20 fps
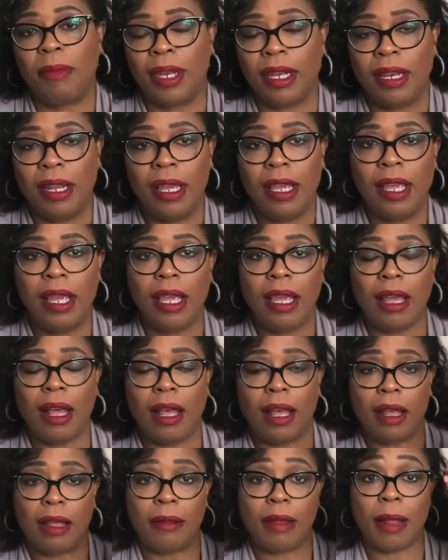And
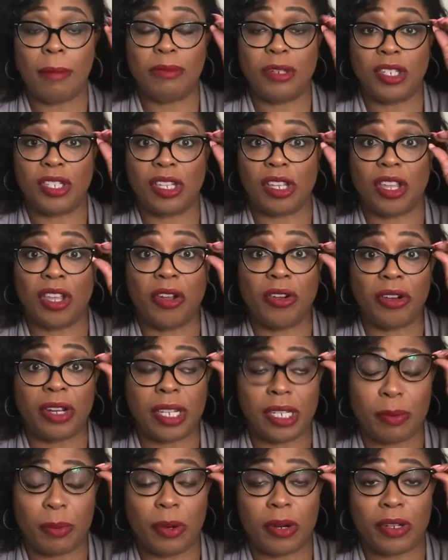uh, I'm just a
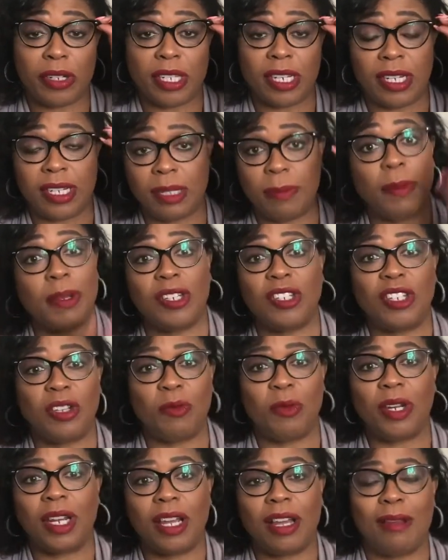curious person, especially
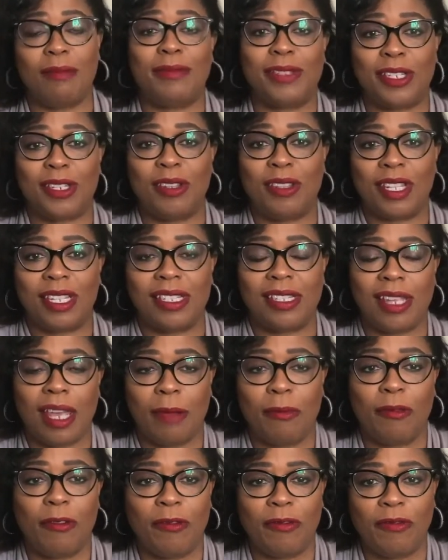when it comes to this
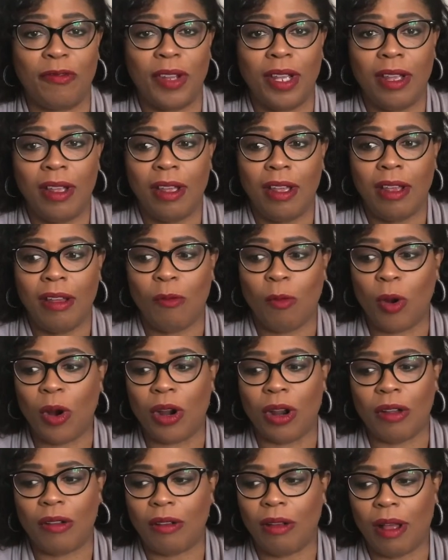type of
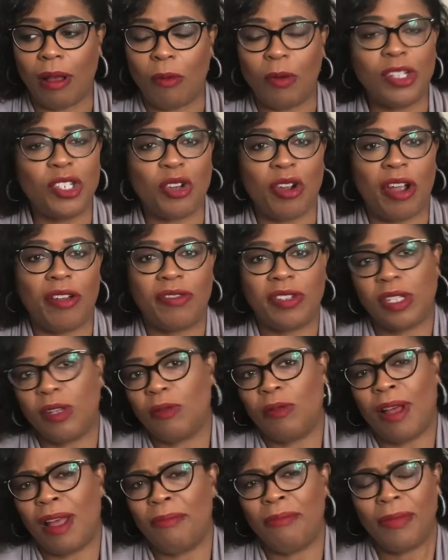work, uh, witchcraft.
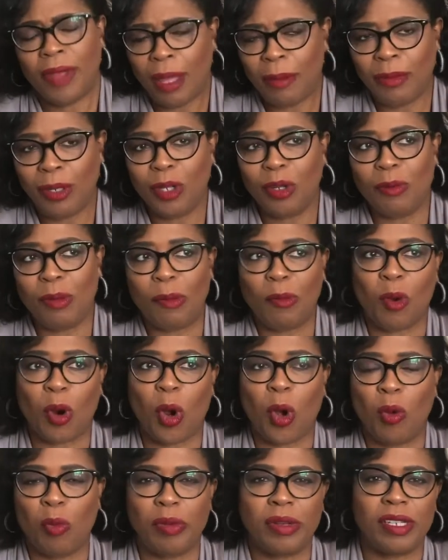So I'm, I'm a little bit more
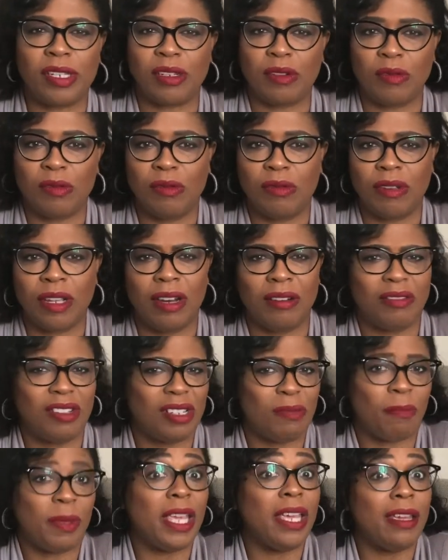open to, you know,
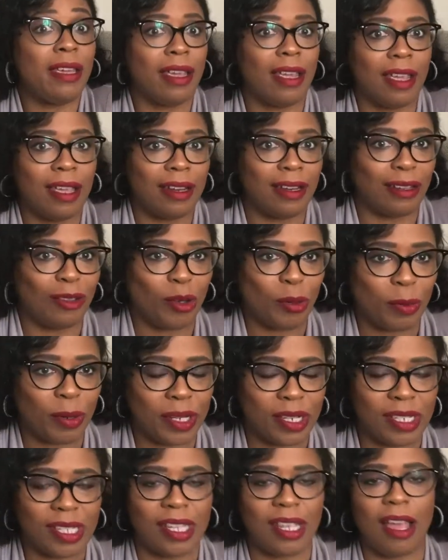just peeking in a little
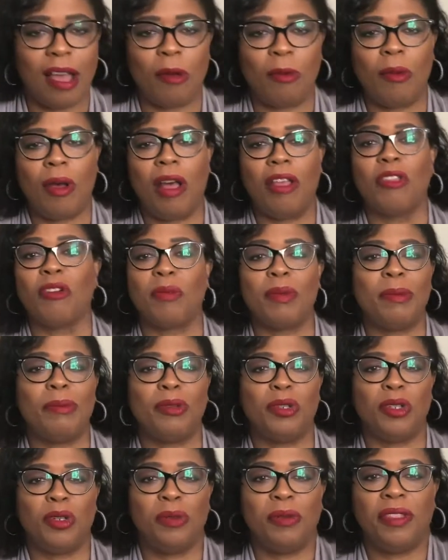bit to see how other
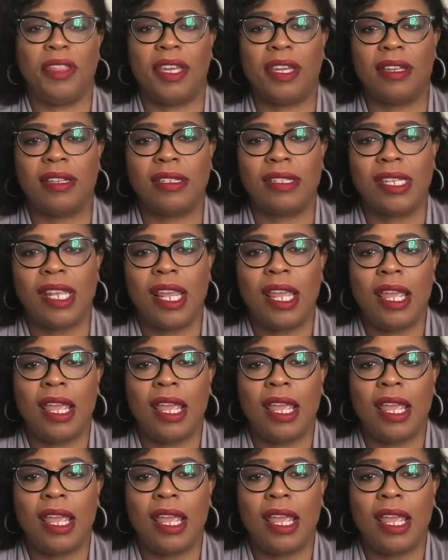people do things.